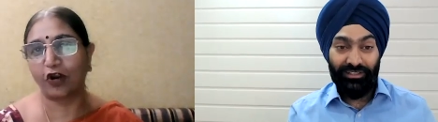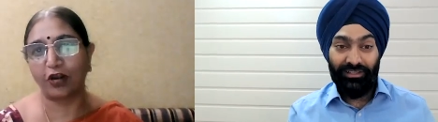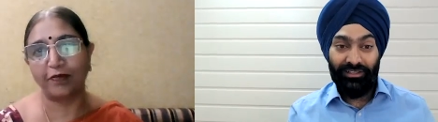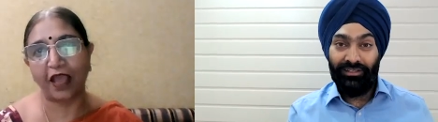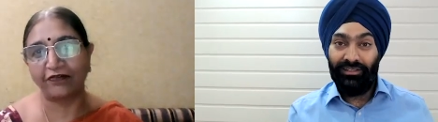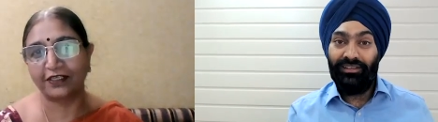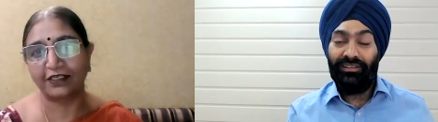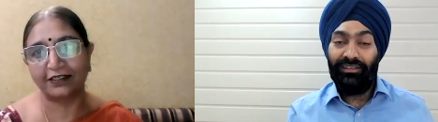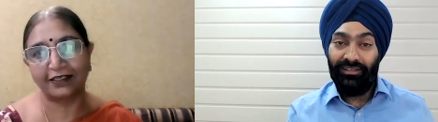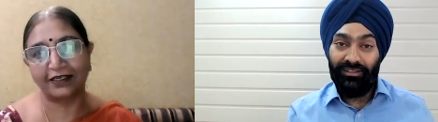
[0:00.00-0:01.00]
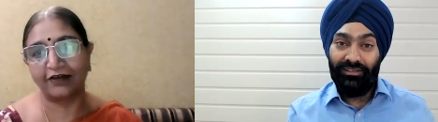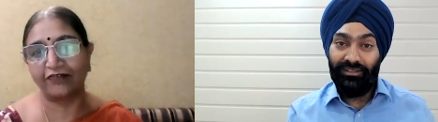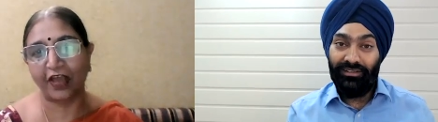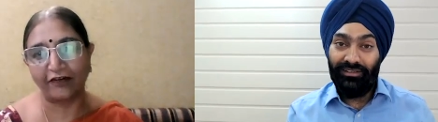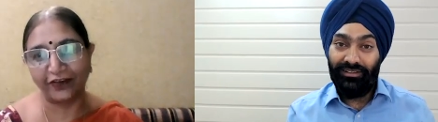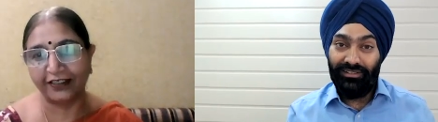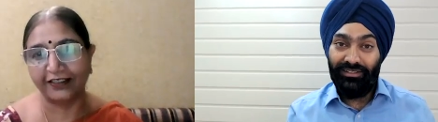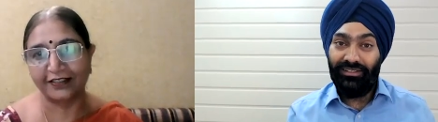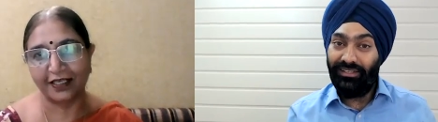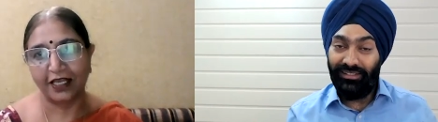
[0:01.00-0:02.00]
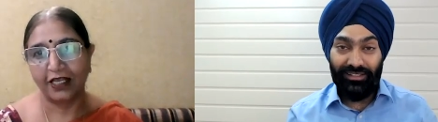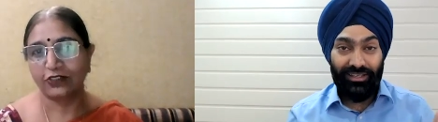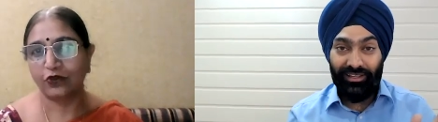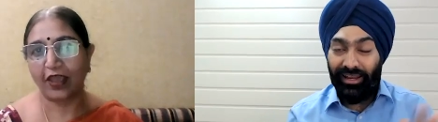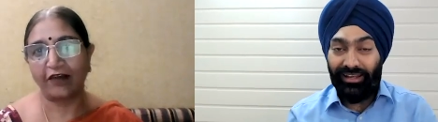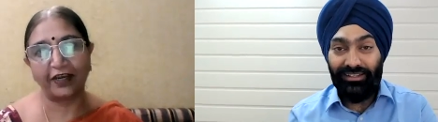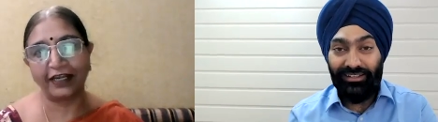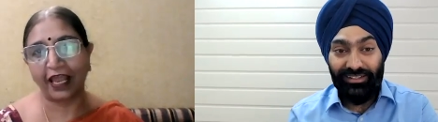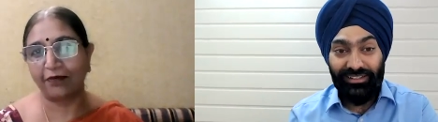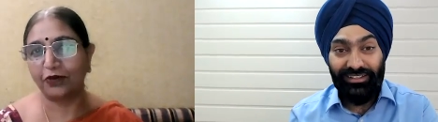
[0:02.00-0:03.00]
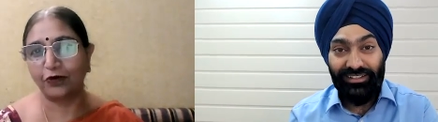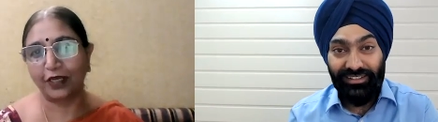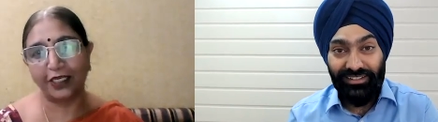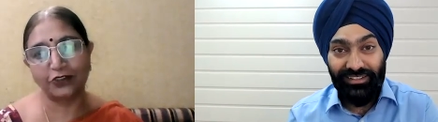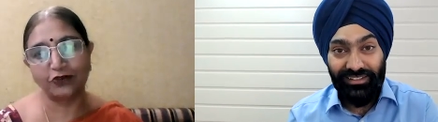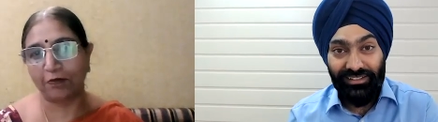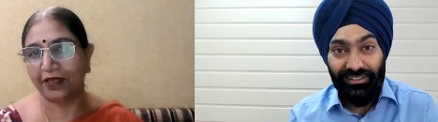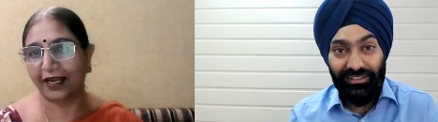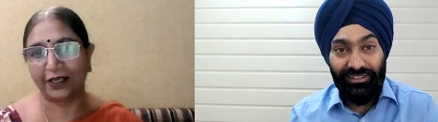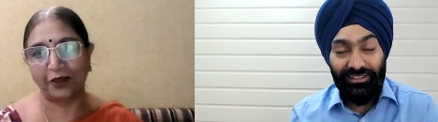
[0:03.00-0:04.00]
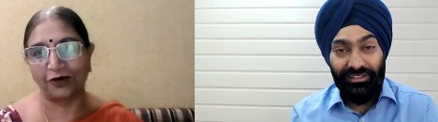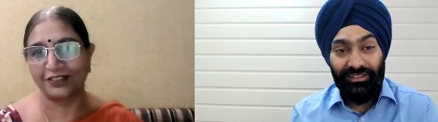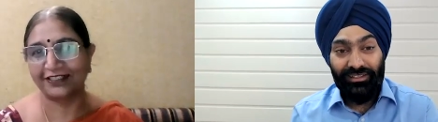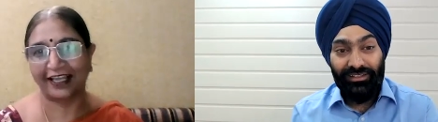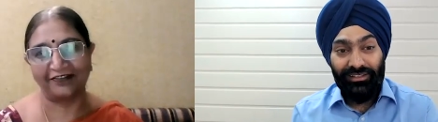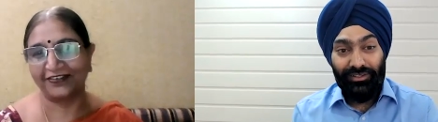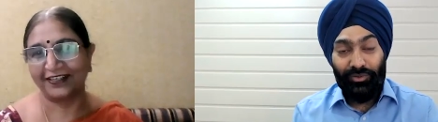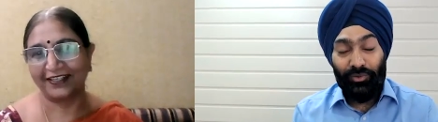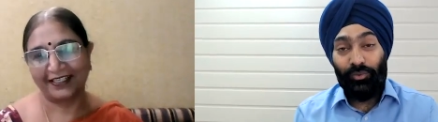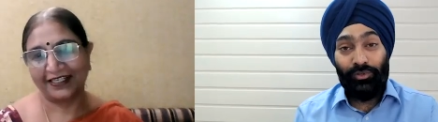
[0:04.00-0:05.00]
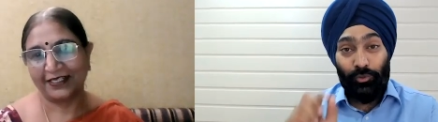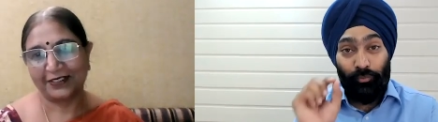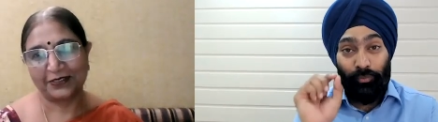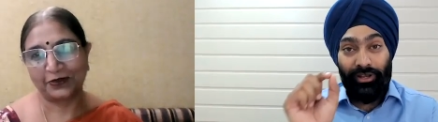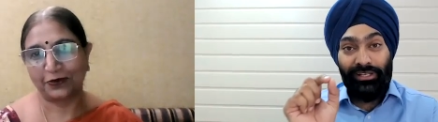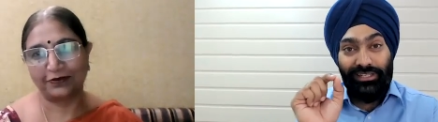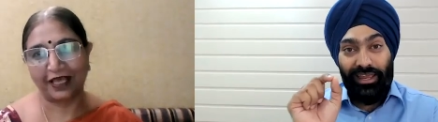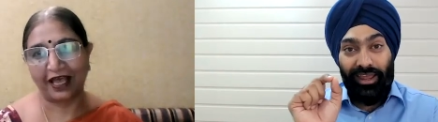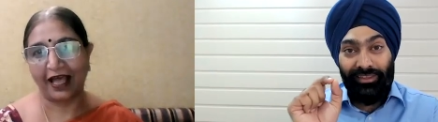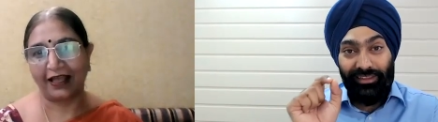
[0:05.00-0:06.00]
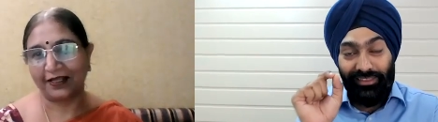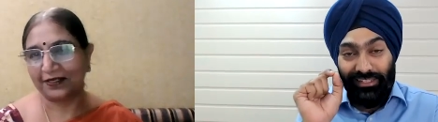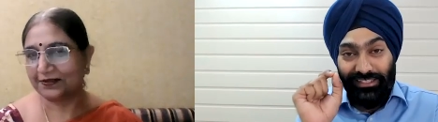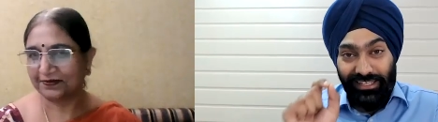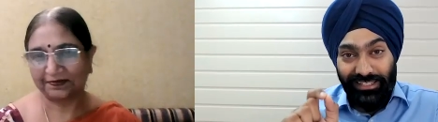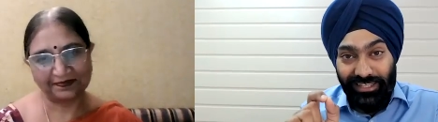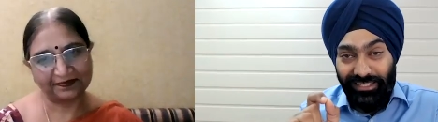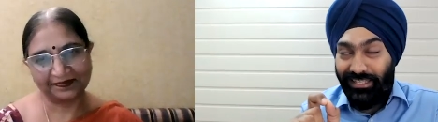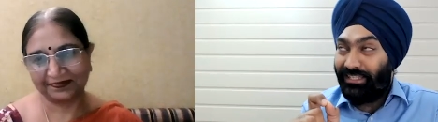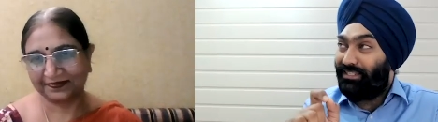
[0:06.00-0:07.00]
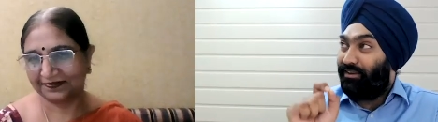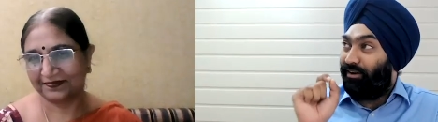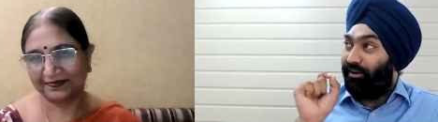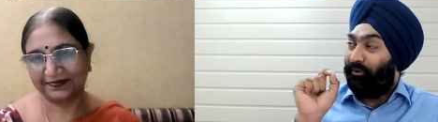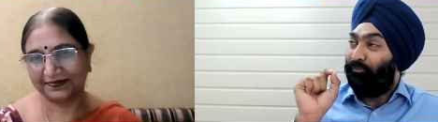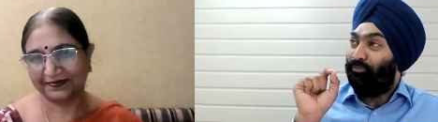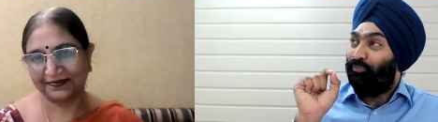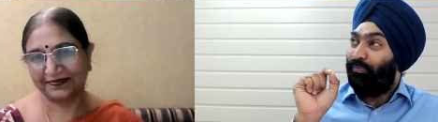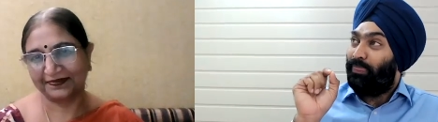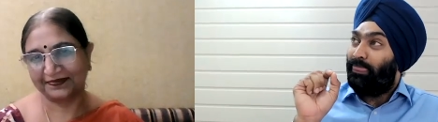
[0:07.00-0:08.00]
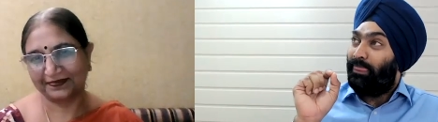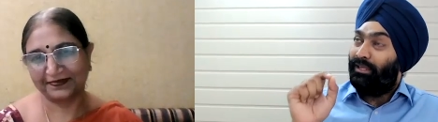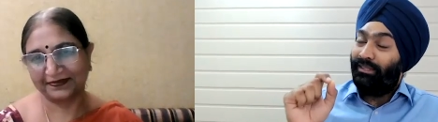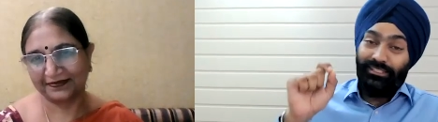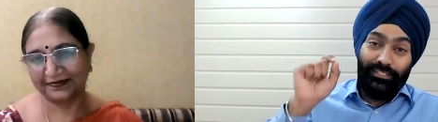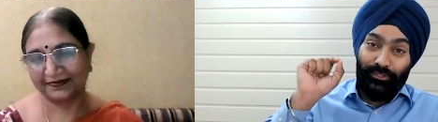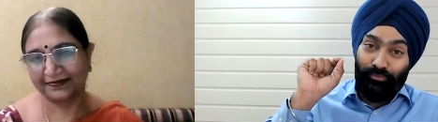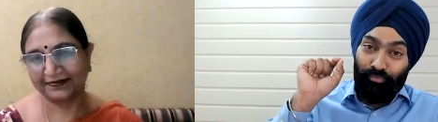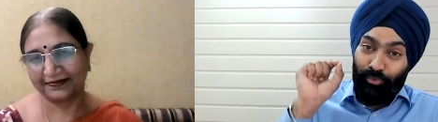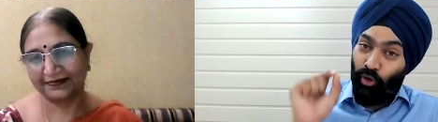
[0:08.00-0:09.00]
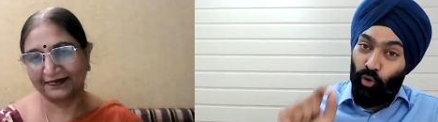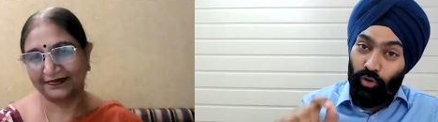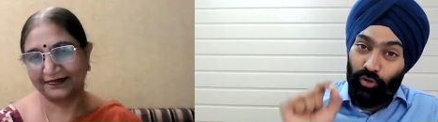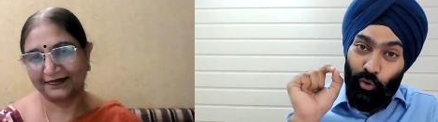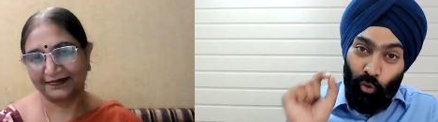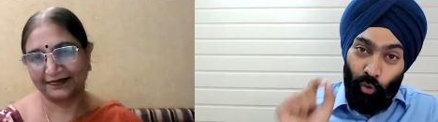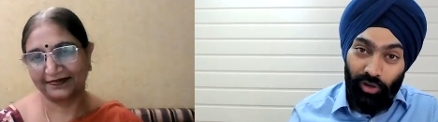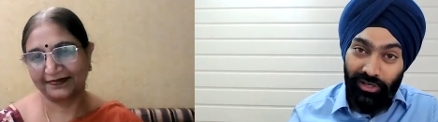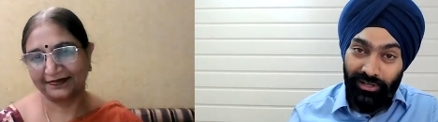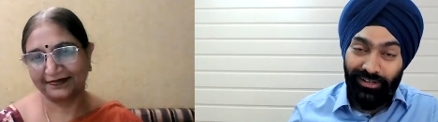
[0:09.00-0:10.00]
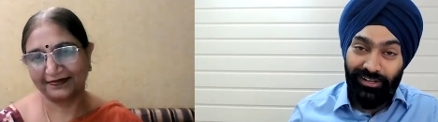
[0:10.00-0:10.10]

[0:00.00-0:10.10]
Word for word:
Speaker 1: not be after uh, five years. So every time you need to upgrade yourself. So parents, so,
Speaker 2: uh, I think this is this is uh, this is pure gold